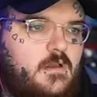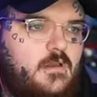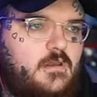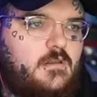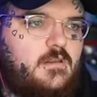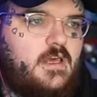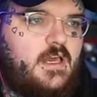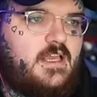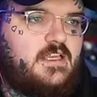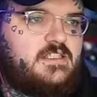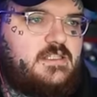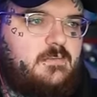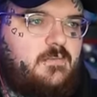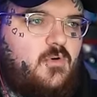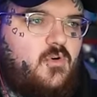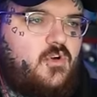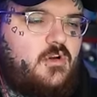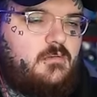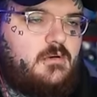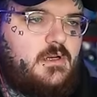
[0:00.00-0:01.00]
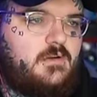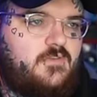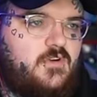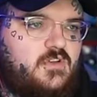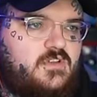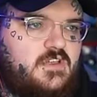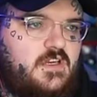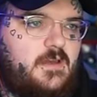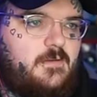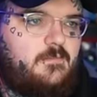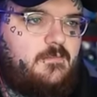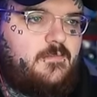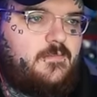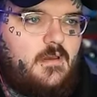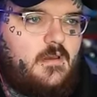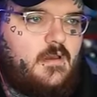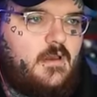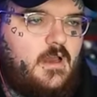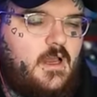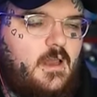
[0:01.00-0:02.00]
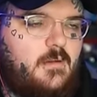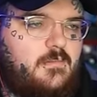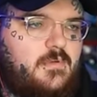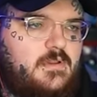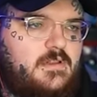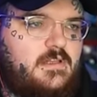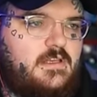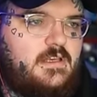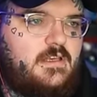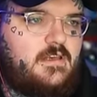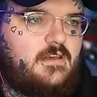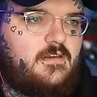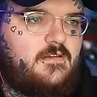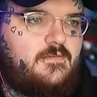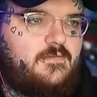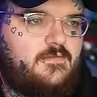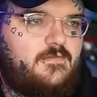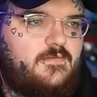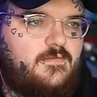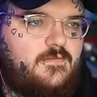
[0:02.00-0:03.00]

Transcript: That is the Pokemon of all time. I believe